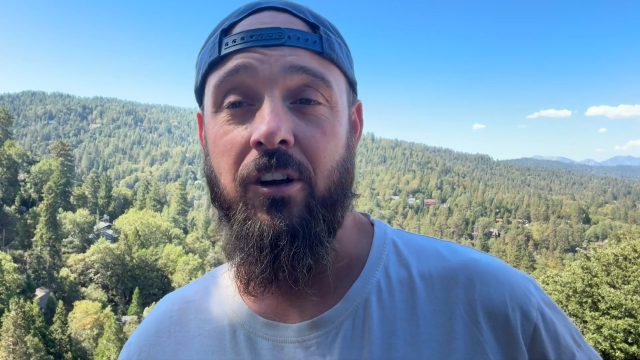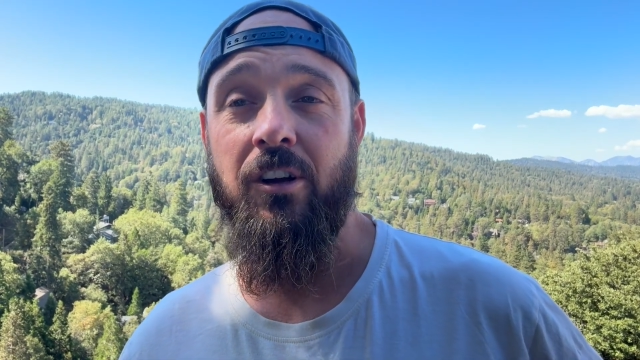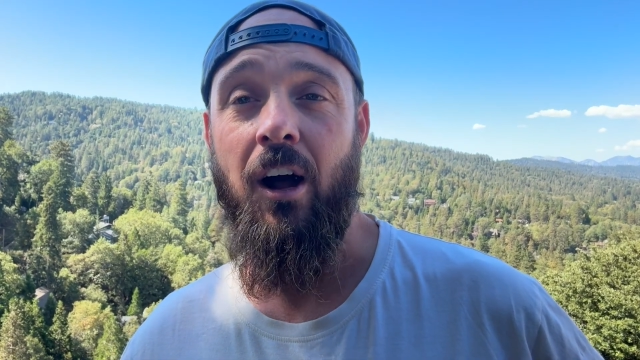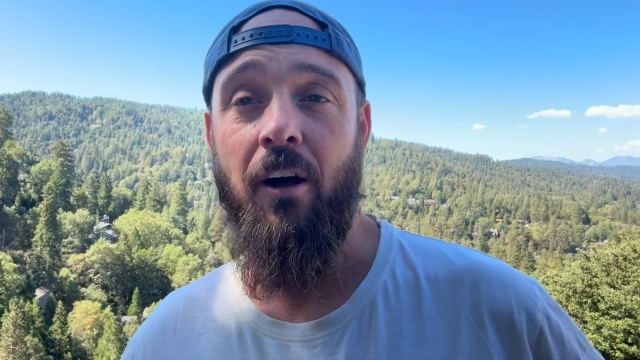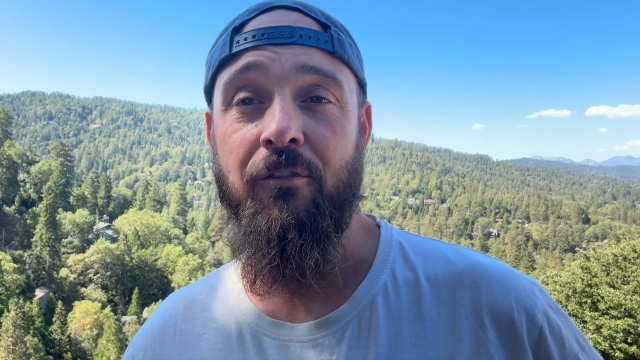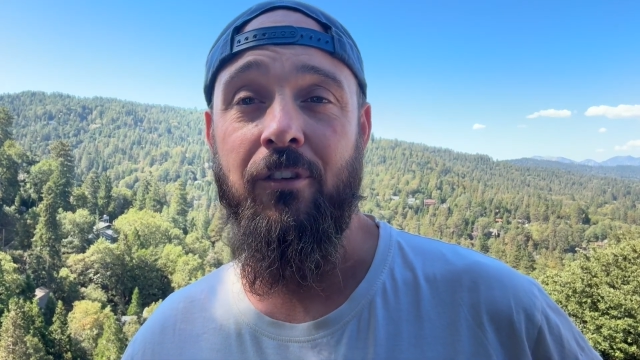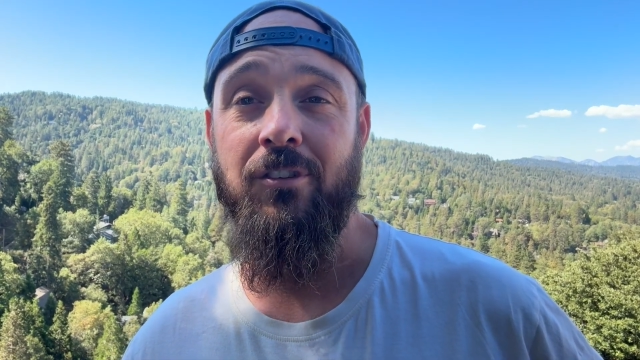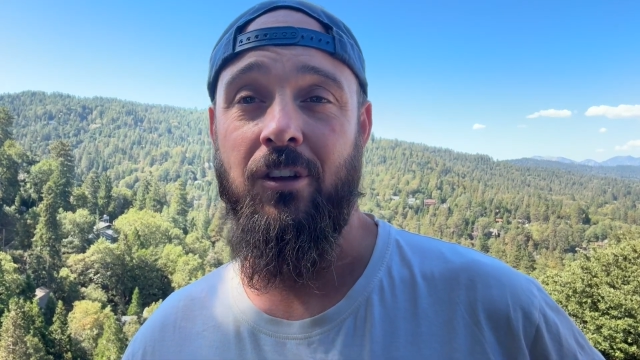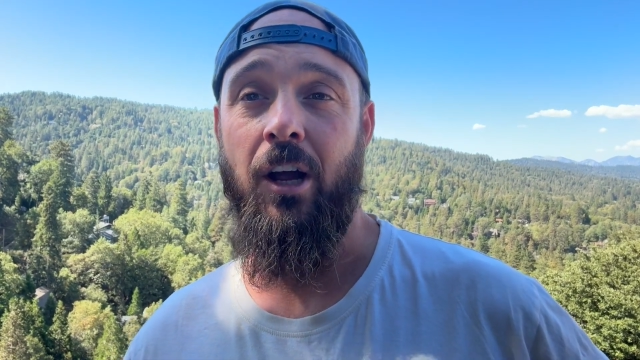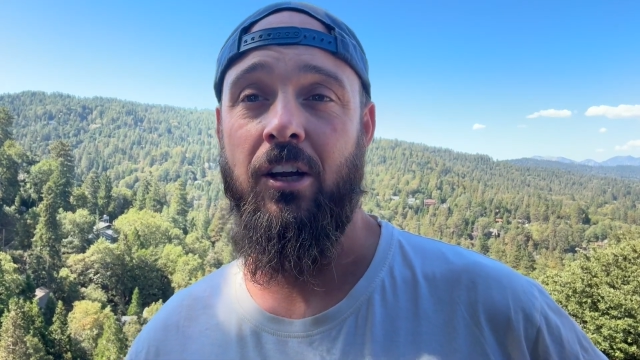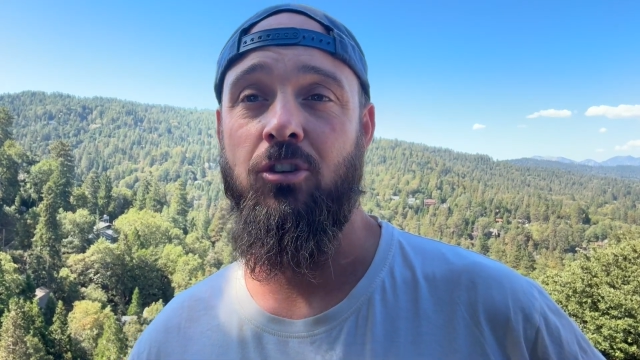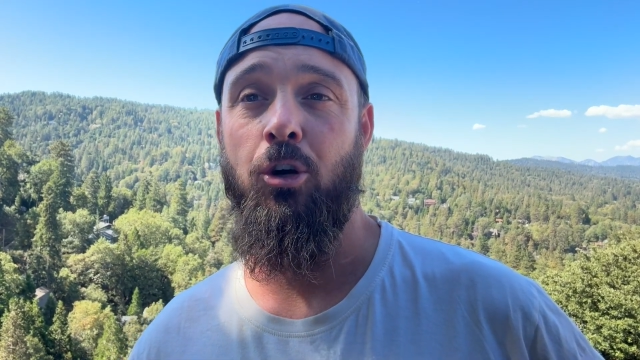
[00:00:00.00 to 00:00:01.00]
our conference
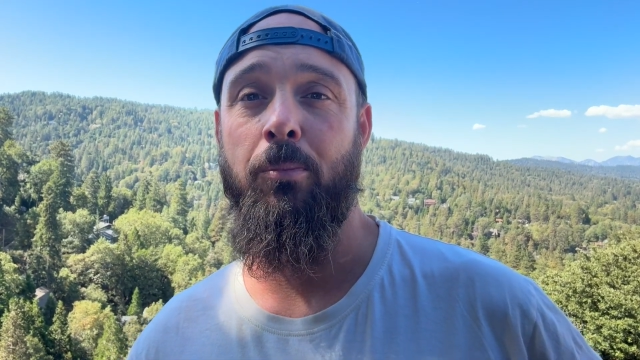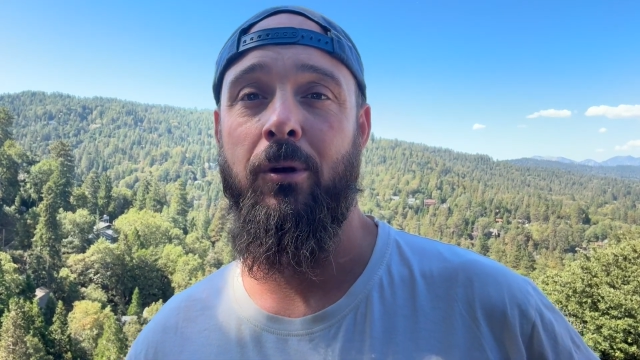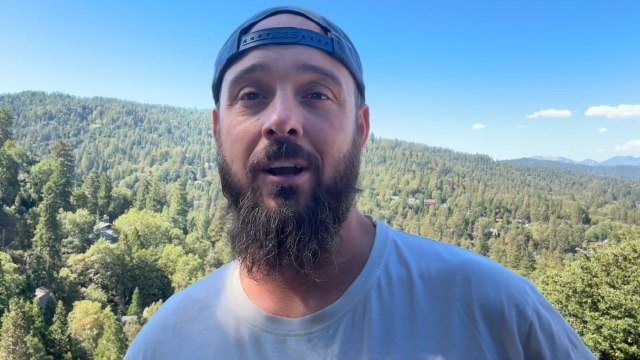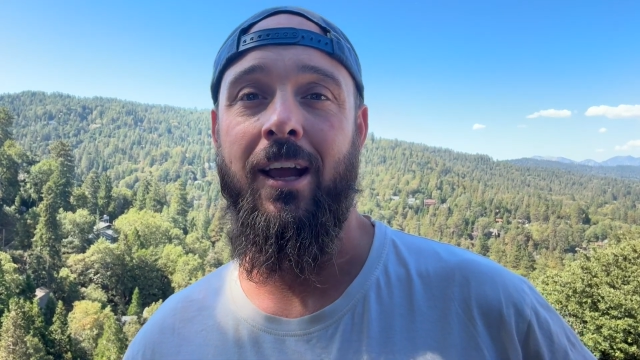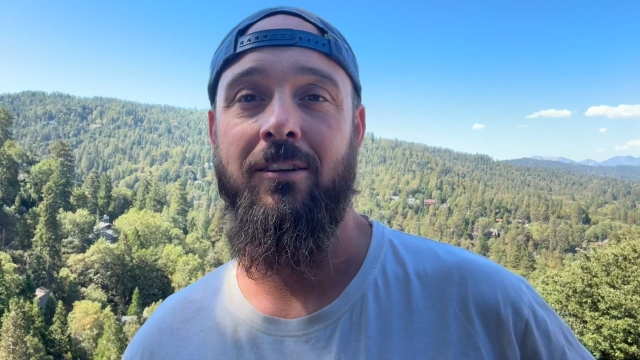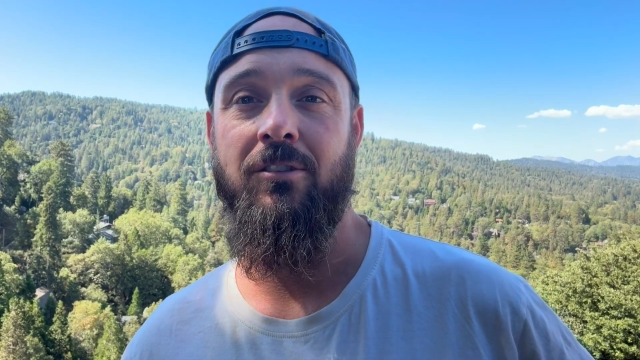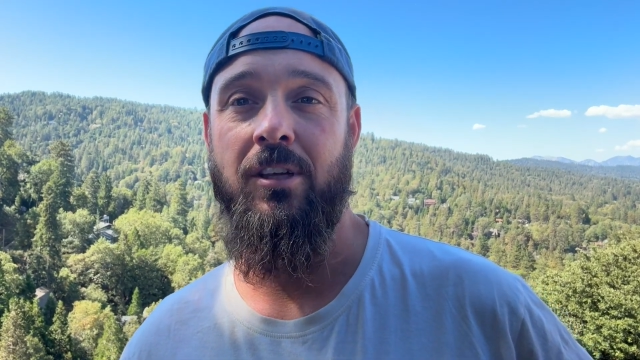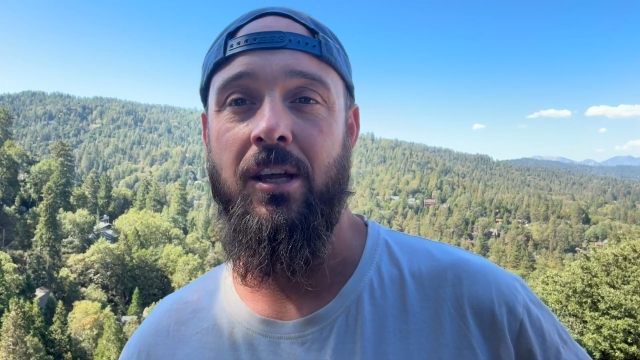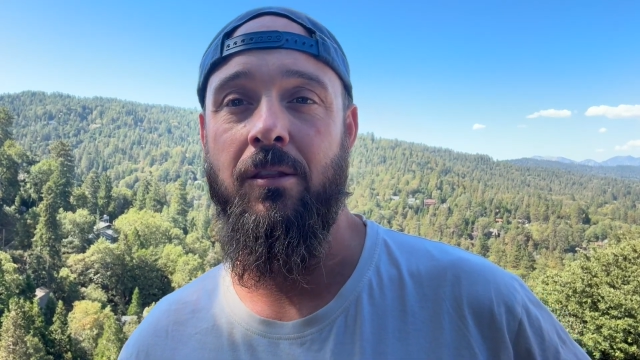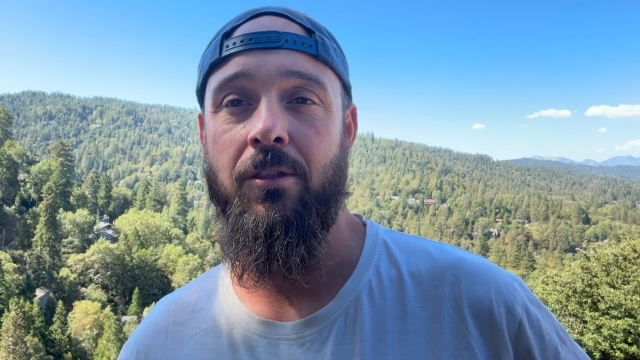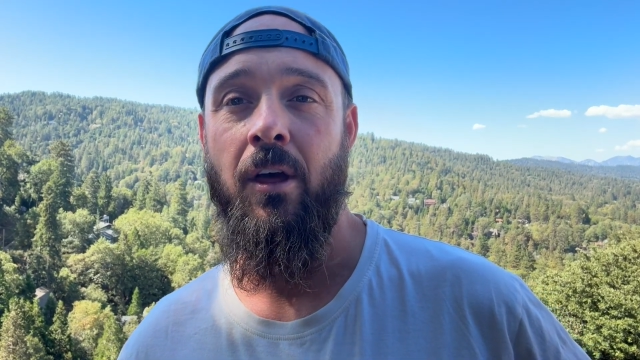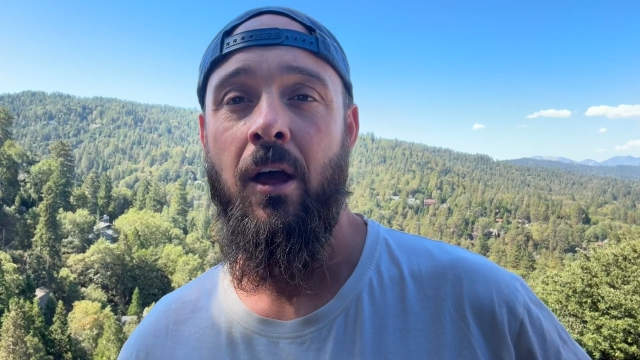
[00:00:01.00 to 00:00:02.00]
on October
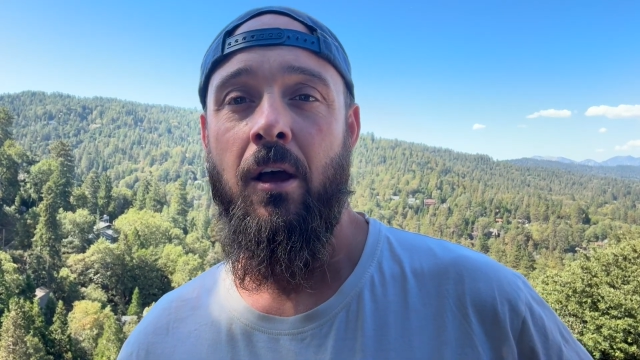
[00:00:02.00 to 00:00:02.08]
19th,